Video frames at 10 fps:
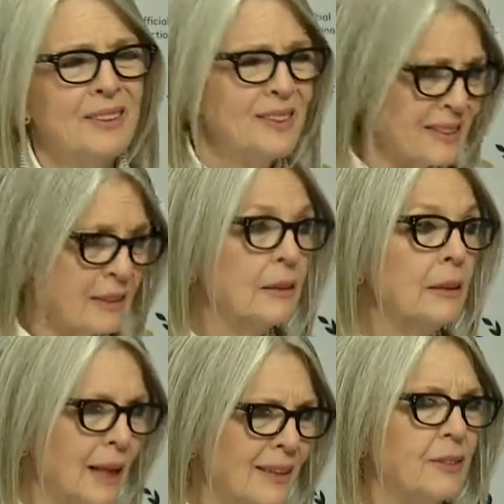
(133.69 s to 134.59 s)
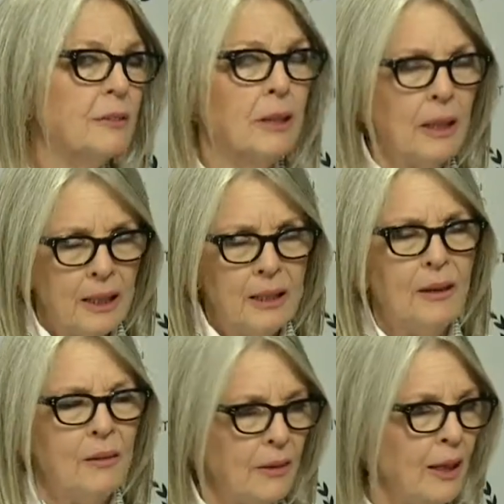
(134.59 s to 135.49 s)
Just, yeah, it's okay,
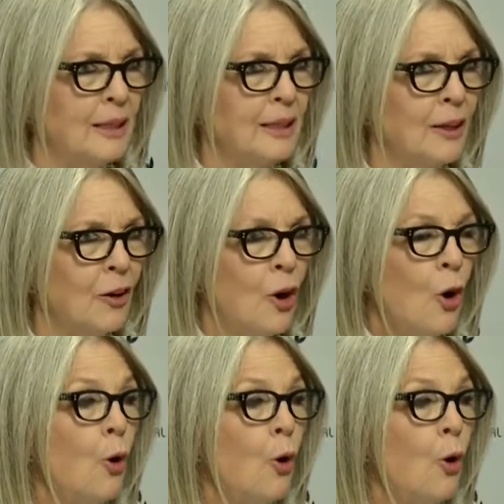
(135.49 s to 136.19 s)
all right, you know?